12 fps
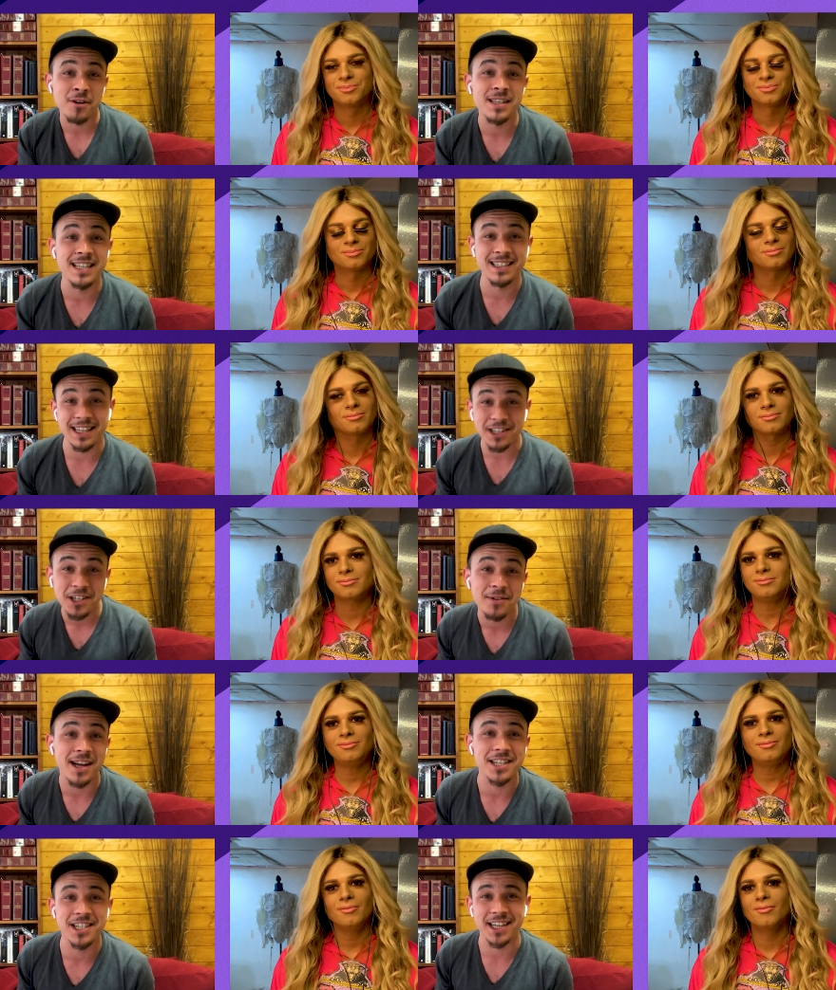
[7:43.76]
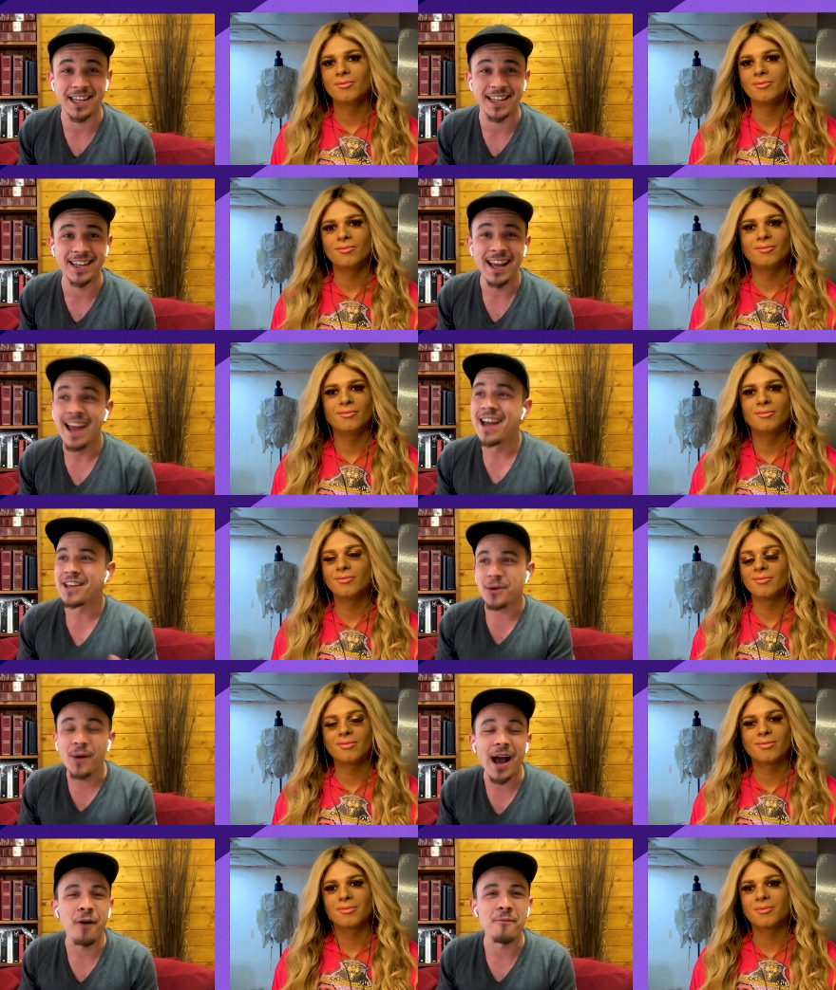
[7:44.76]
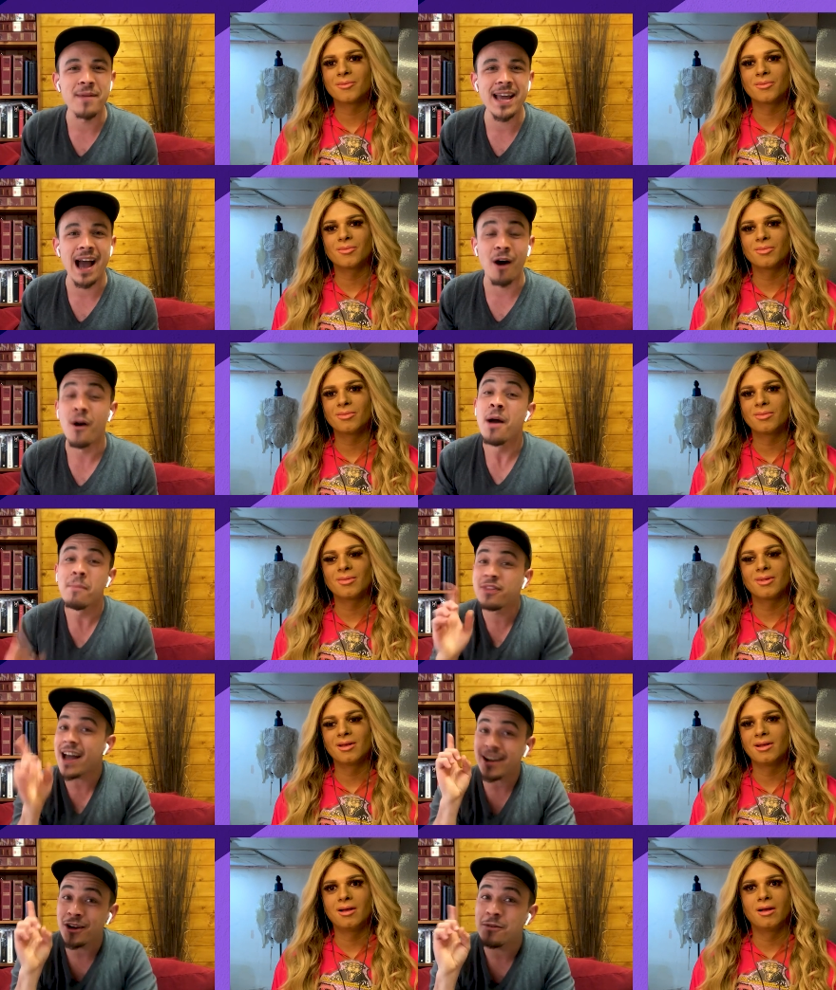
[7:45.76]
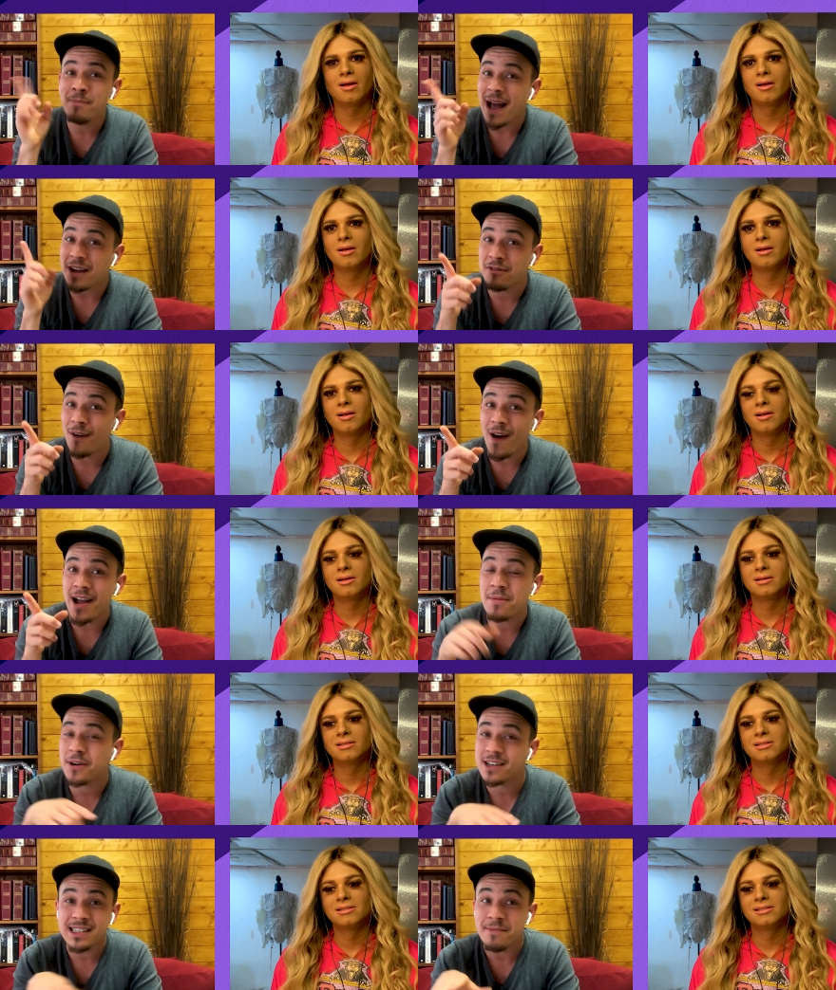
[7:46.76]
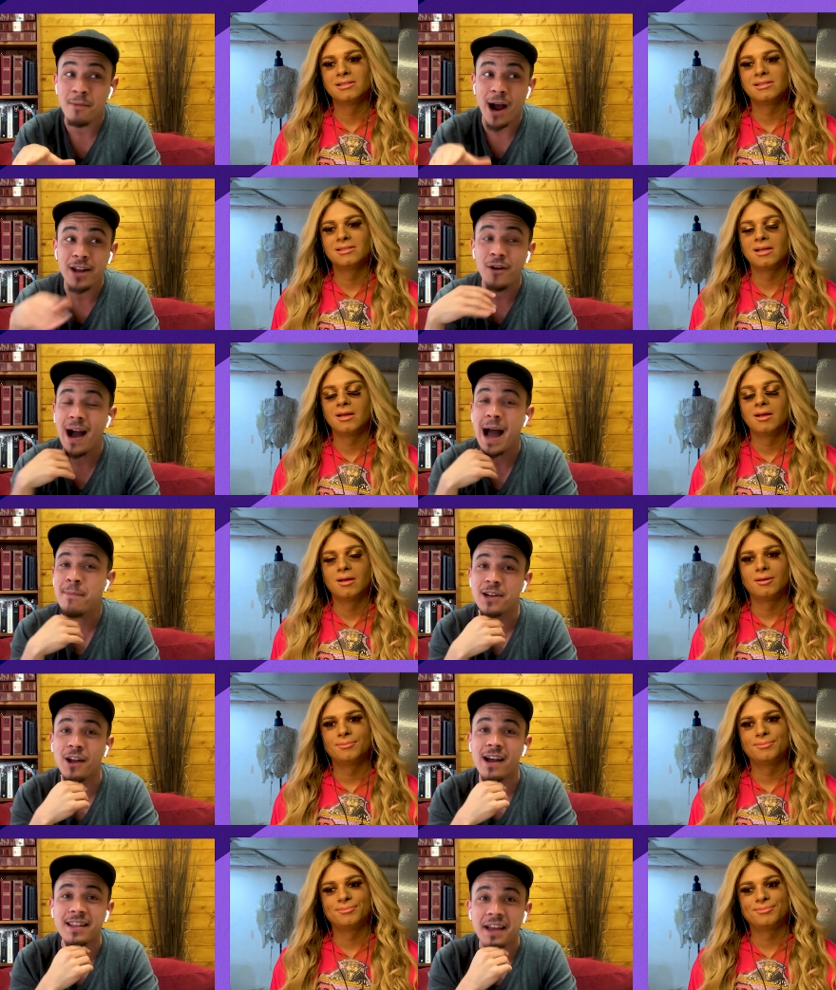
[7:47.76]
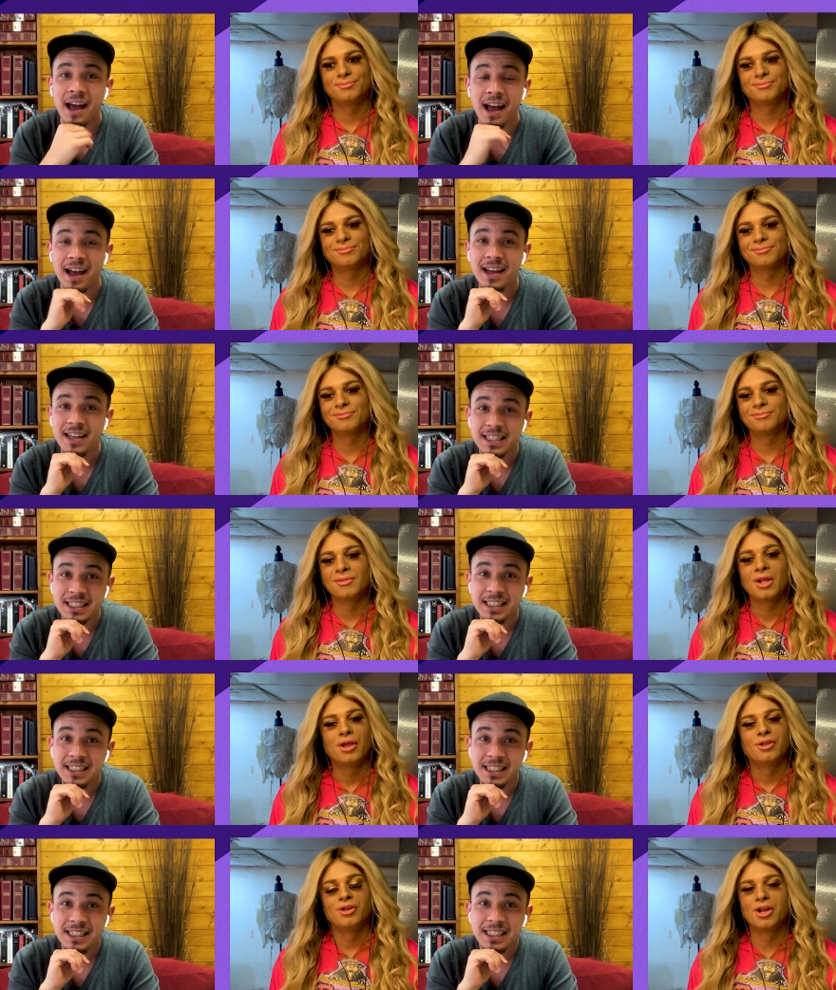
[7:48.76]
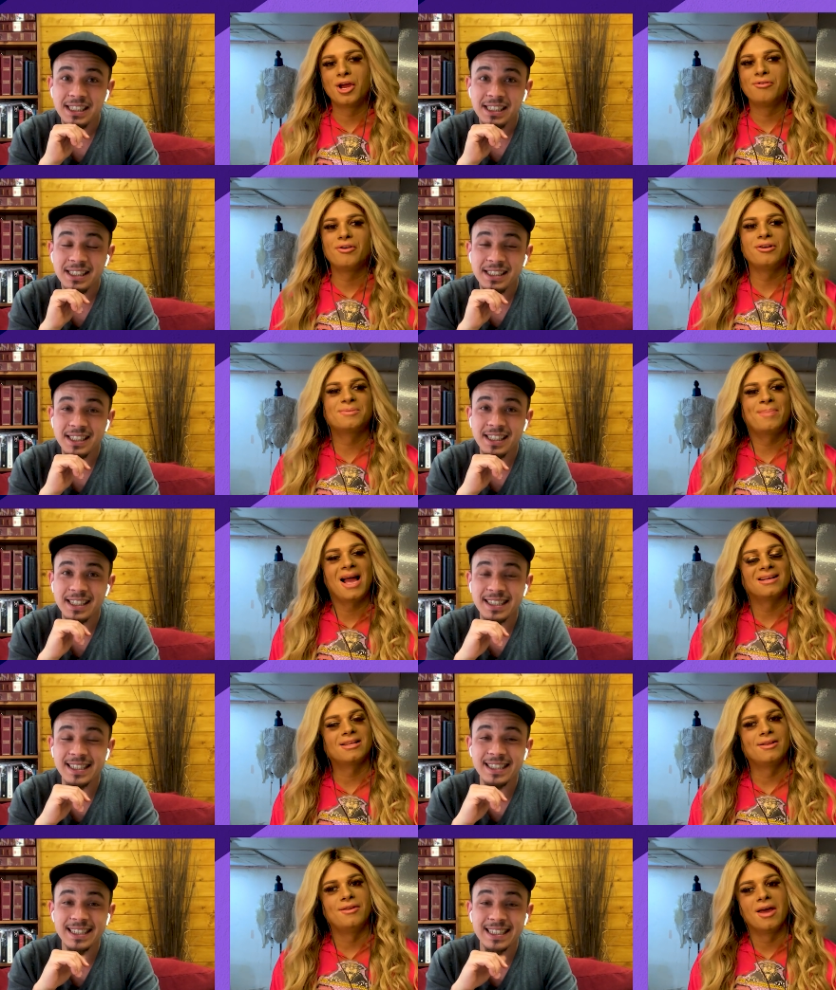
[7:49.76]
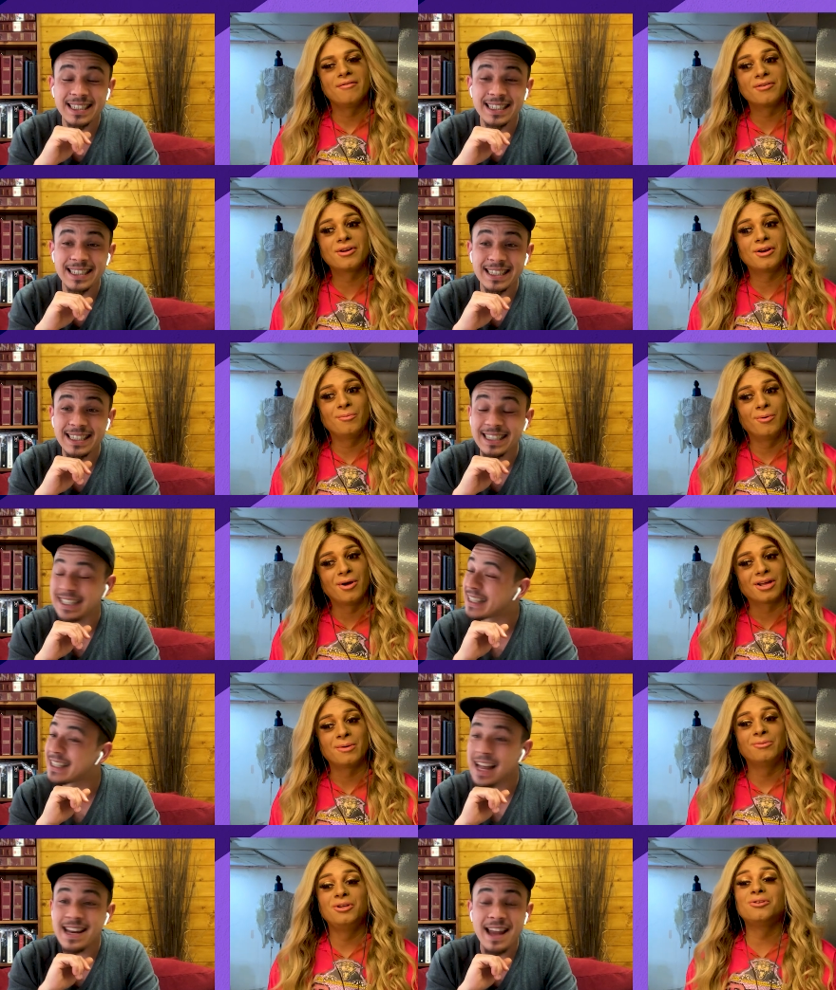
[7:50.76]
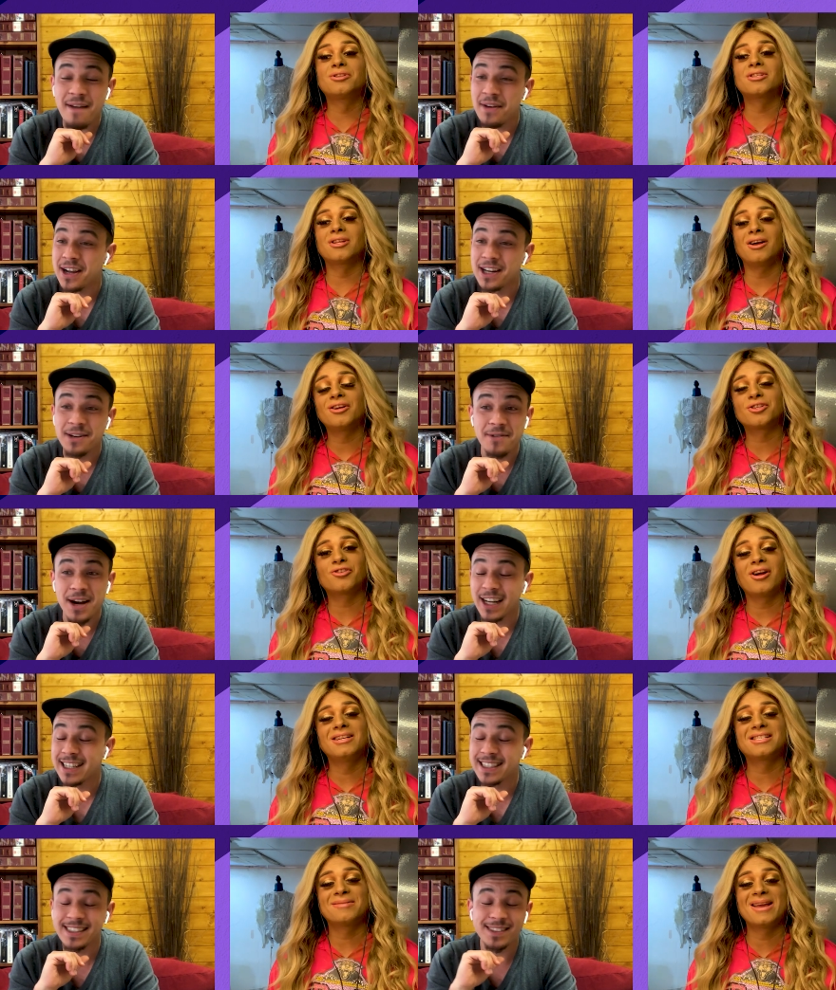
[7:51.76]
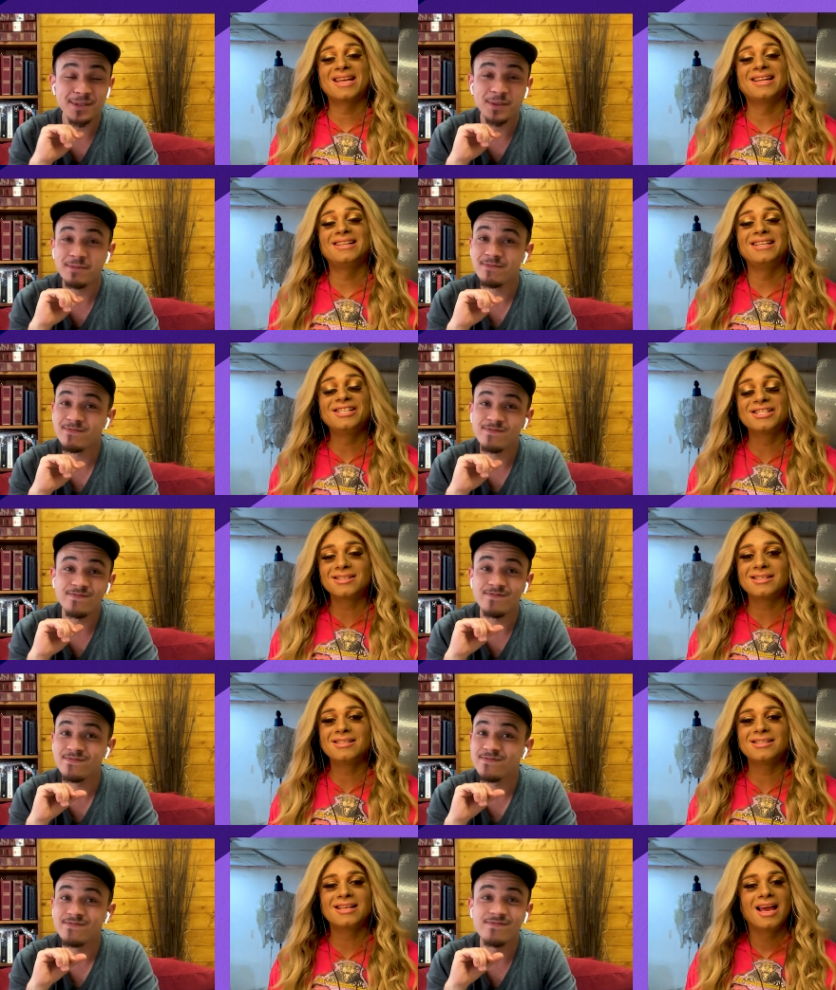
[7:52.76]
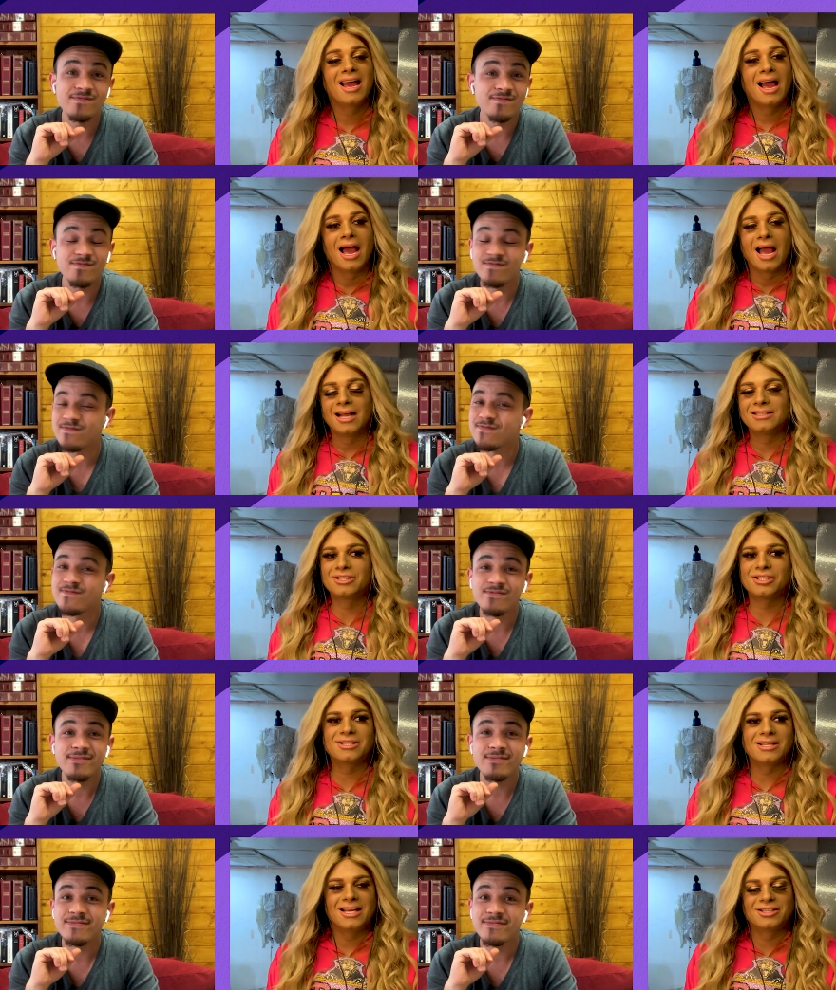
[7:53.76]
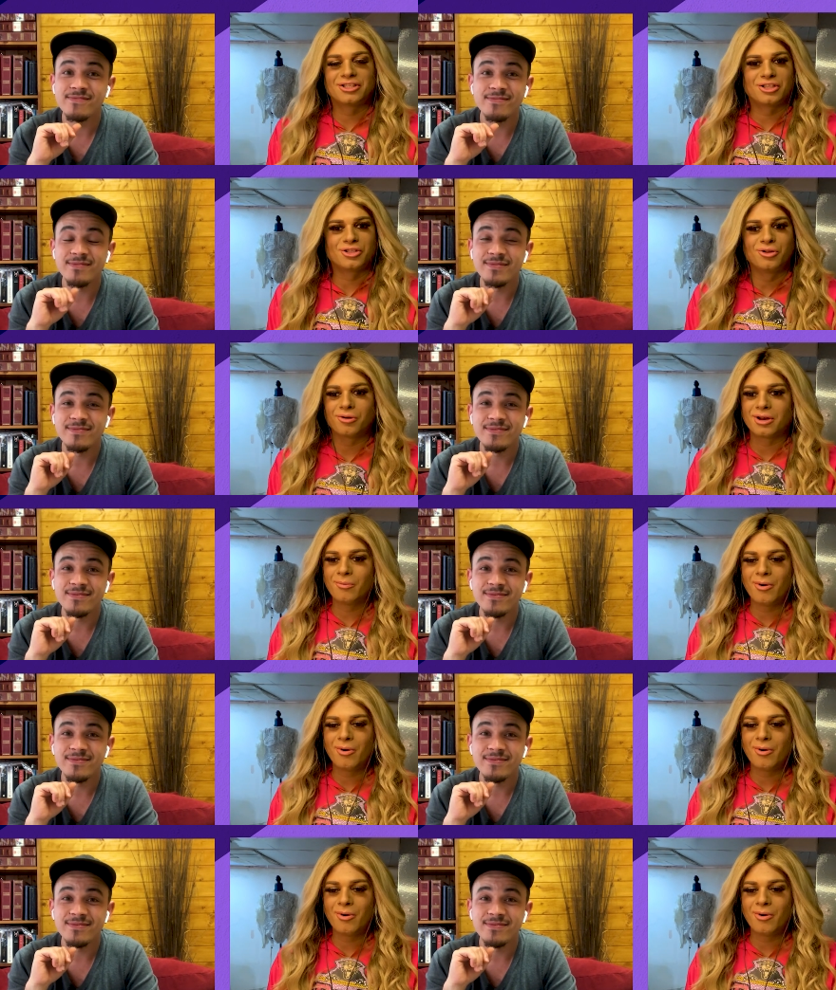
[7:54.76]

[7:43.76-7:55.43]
Speaker 1: in this situation you'll help me out but that could backfire because it might not happen like that.
Speaker 2: You know those pacts are never going to work. Then start trying to make allegiances it's just it's just not going to